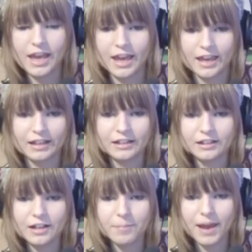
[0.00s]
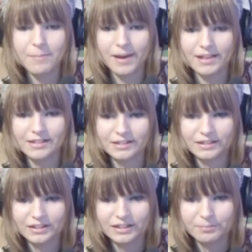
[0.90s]
Yay, look at our babies.
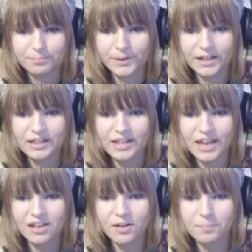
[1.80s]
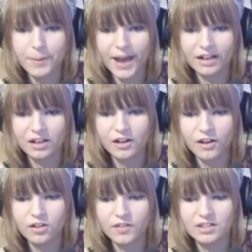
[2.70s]
But they got bad
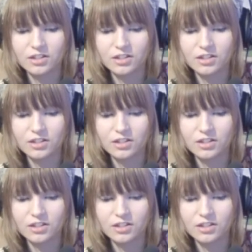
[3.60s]
clothing